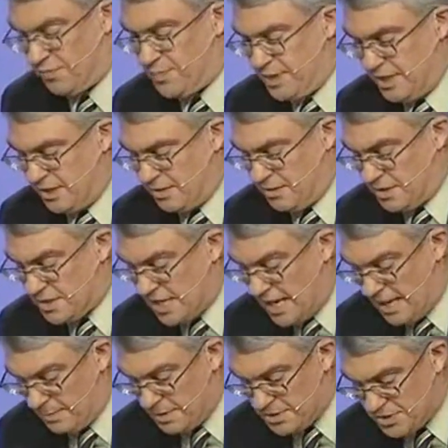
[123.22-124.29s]
of Peter and
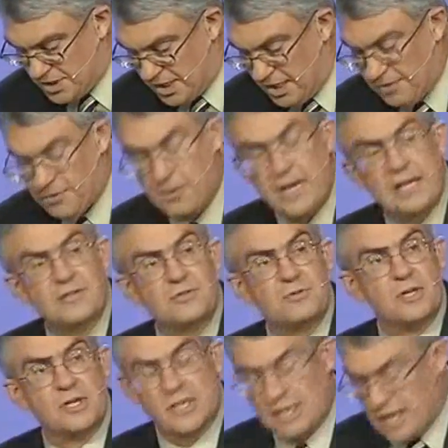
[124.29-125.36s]
Thomas and other
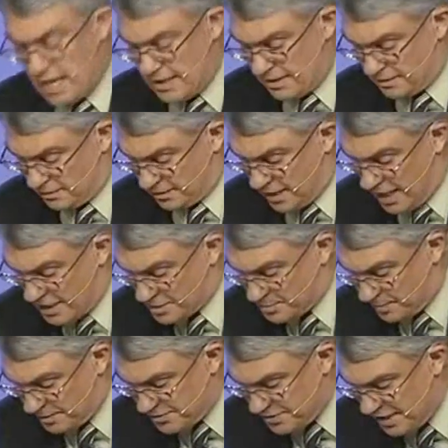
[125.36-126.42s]
extra-canonical
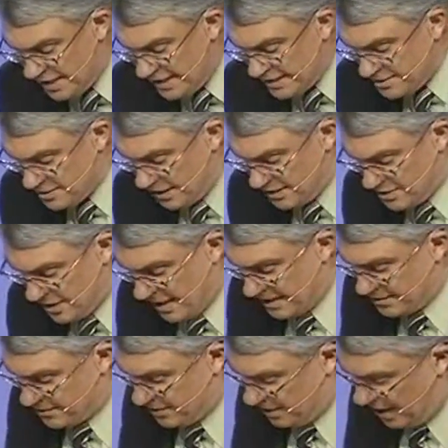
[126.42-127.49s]
Gospels, such as the